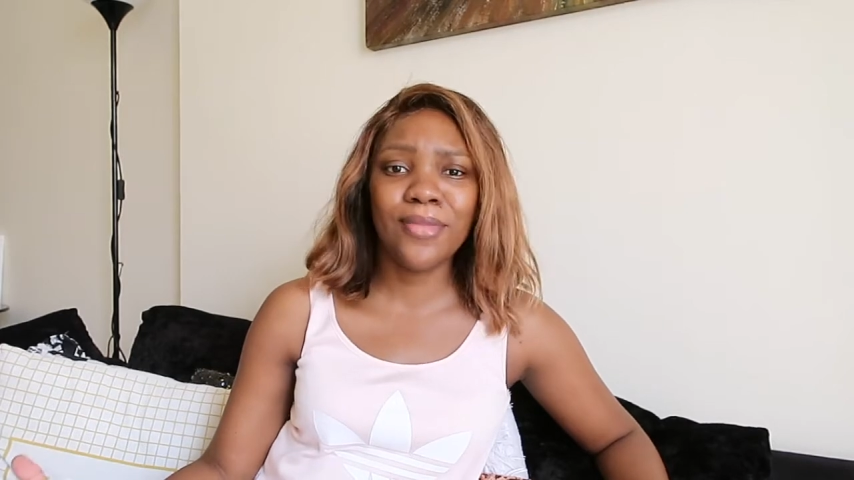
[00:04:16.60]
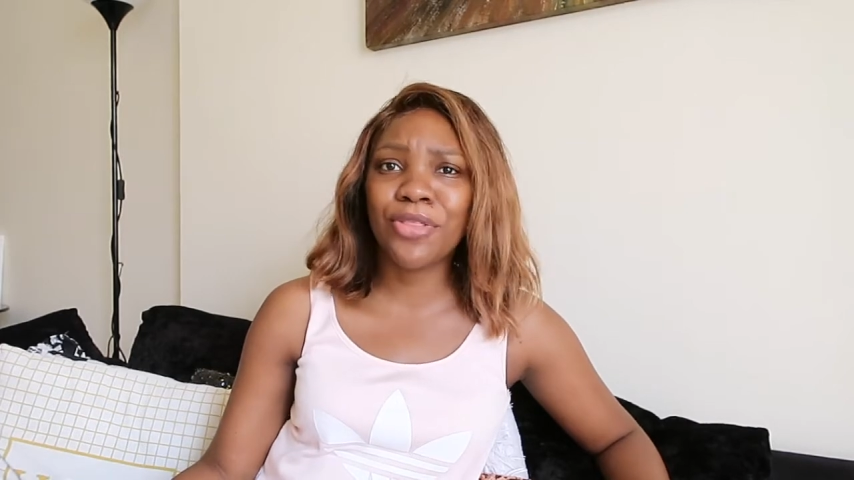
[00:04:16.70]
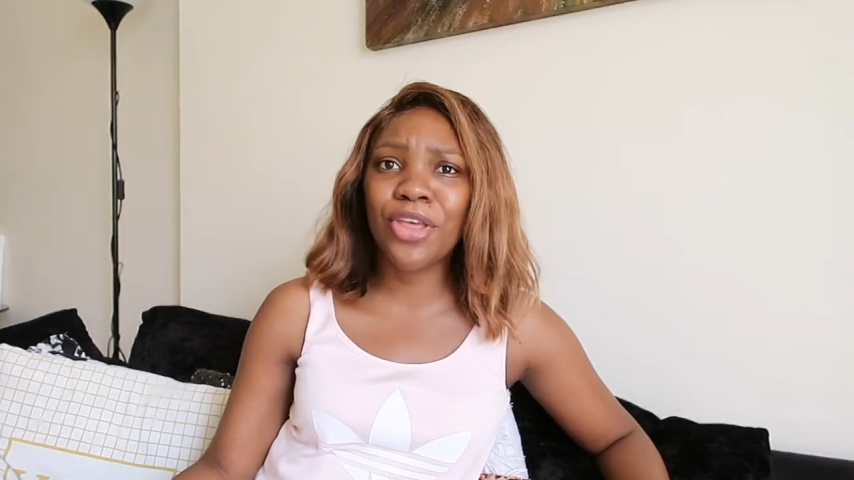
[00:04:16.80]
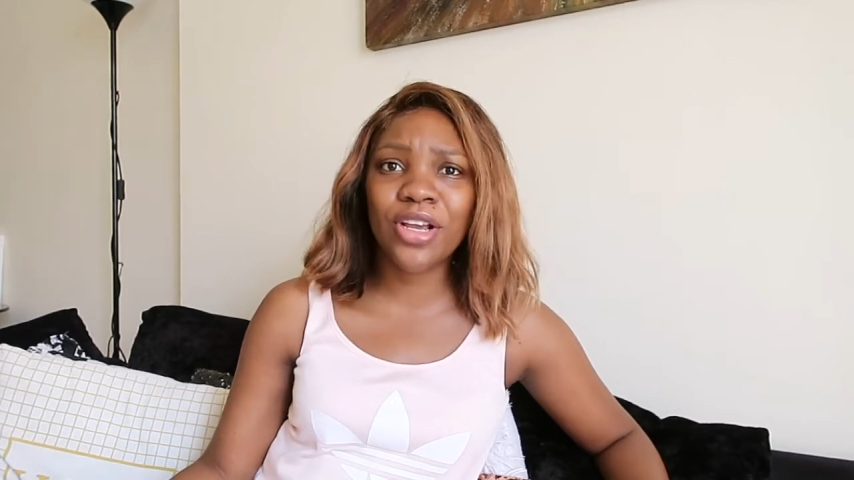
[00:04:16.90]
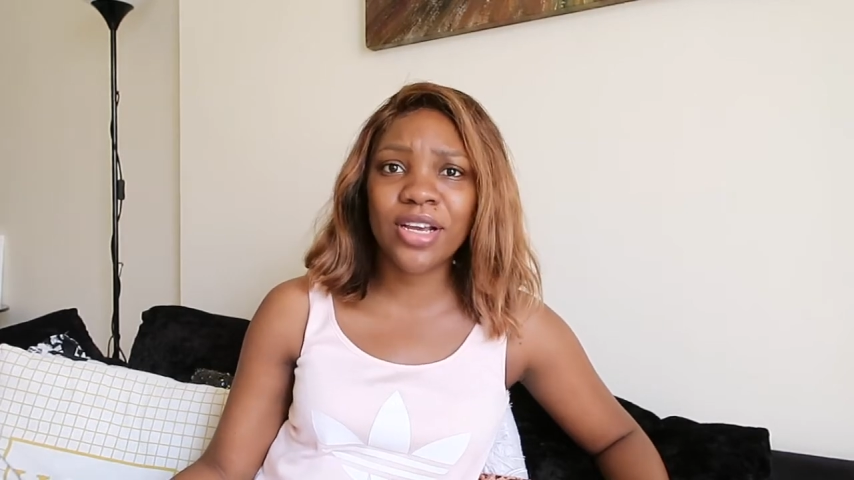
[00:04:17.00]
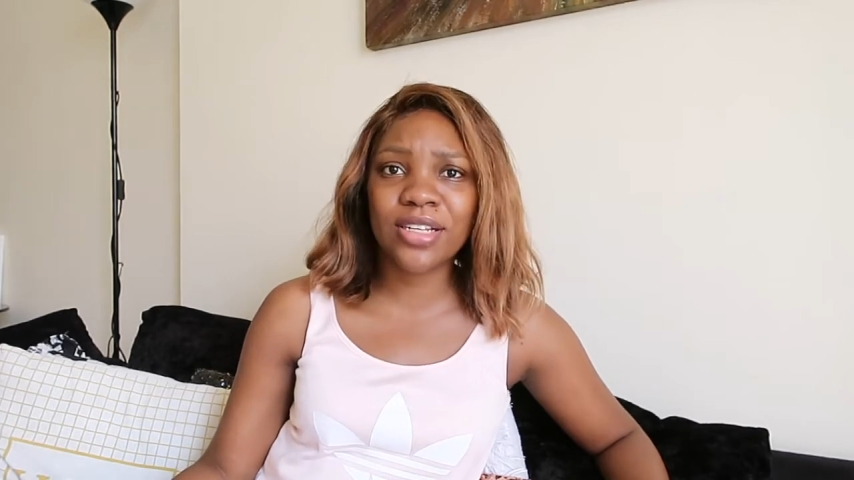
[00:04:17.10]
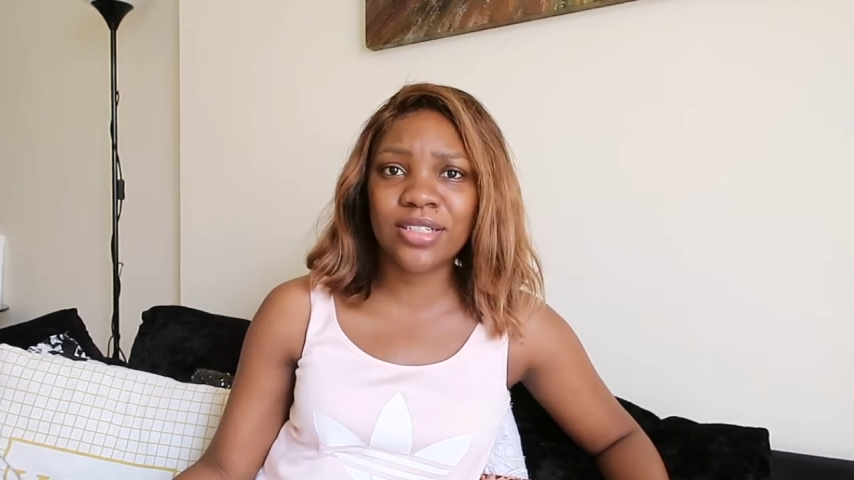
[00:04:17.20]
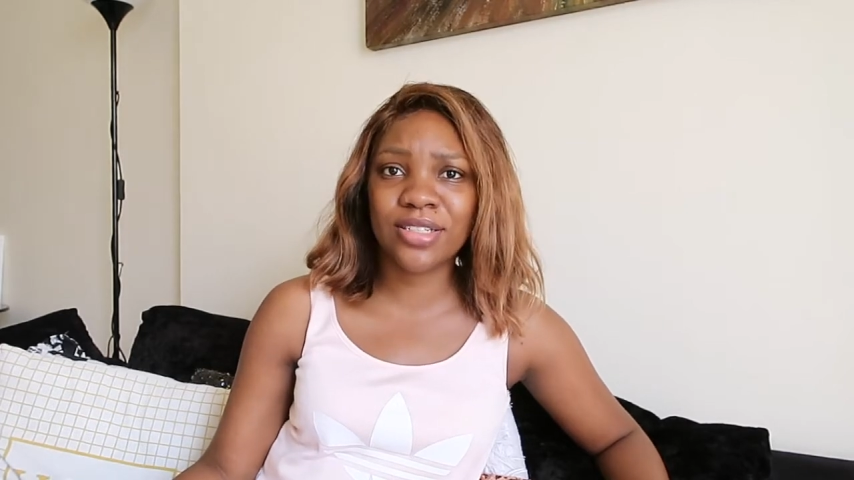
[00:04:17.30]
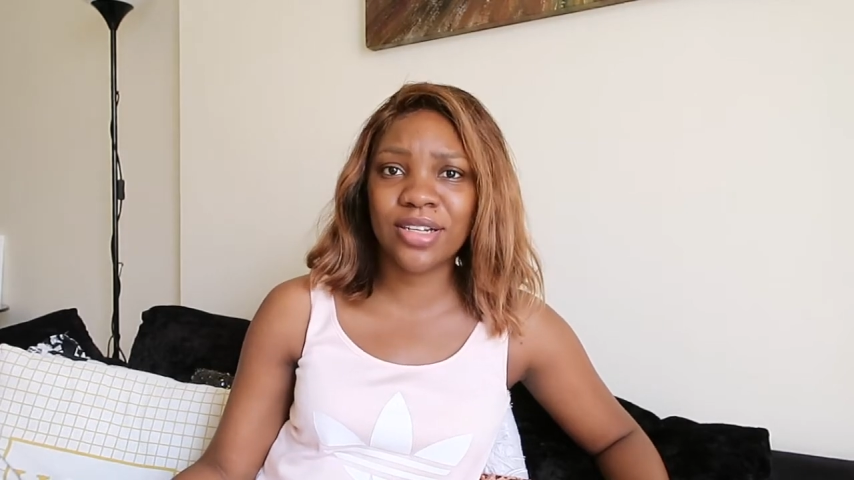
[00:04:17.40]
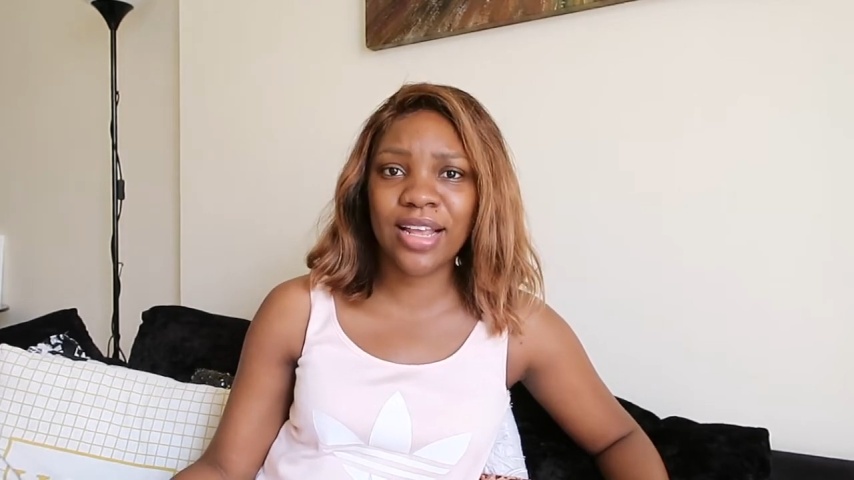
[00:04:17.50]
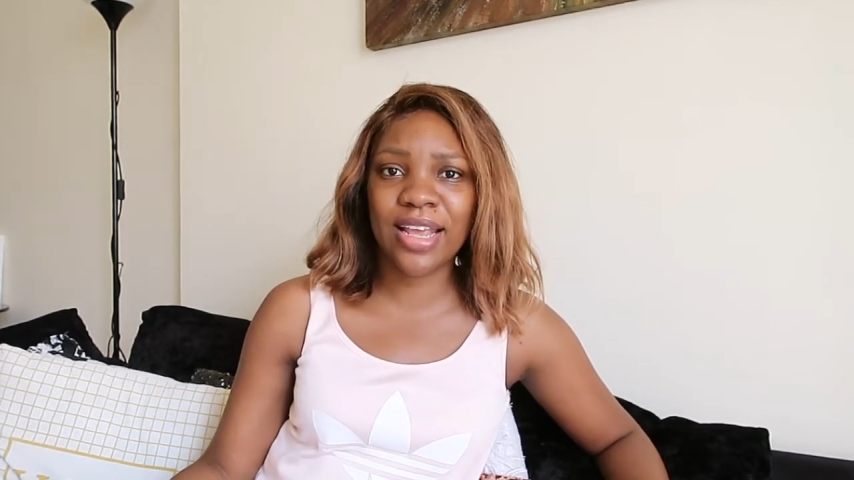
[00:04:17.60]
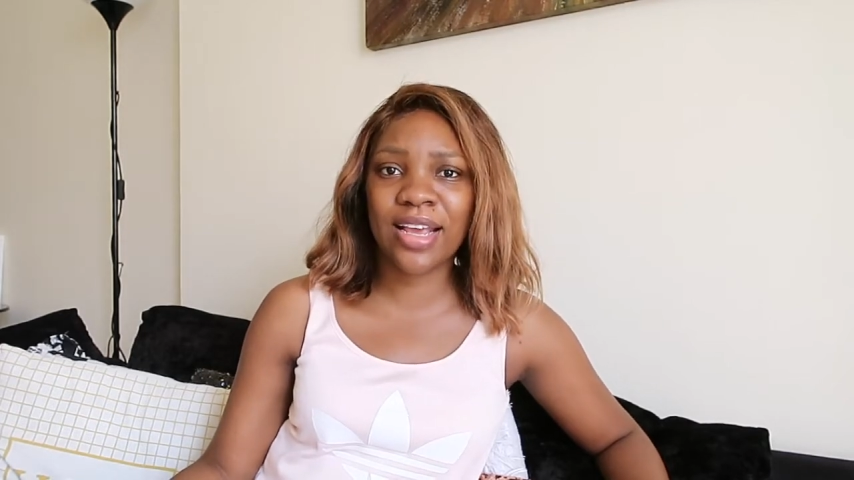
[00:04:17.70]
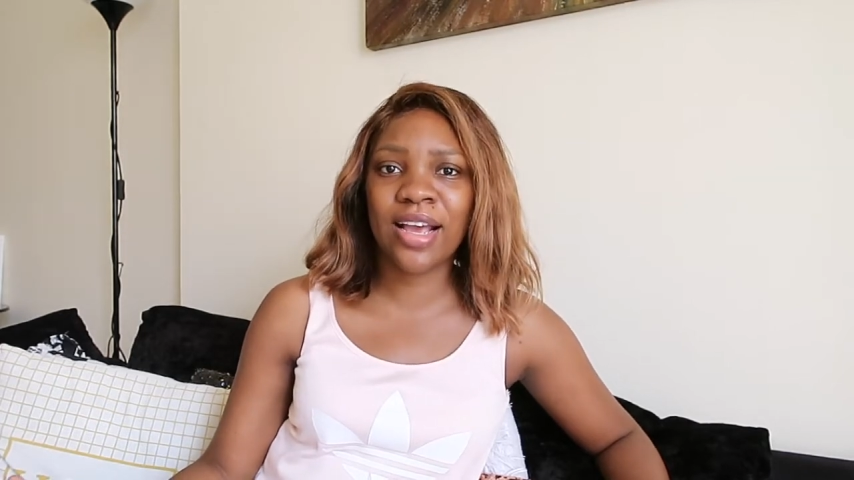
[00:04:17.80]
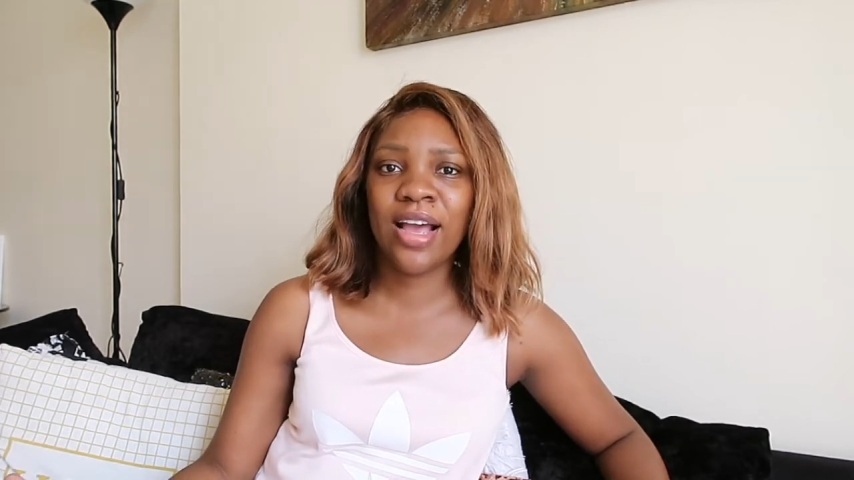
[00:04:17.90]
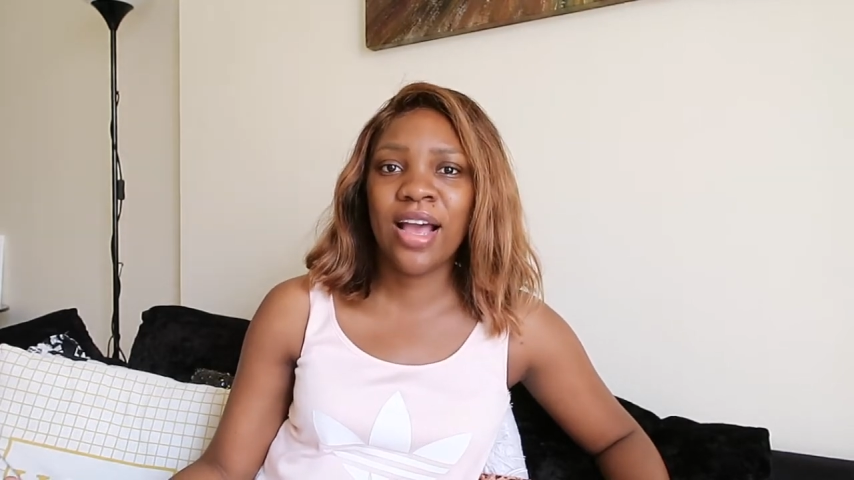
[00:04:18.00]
they're good, you know, like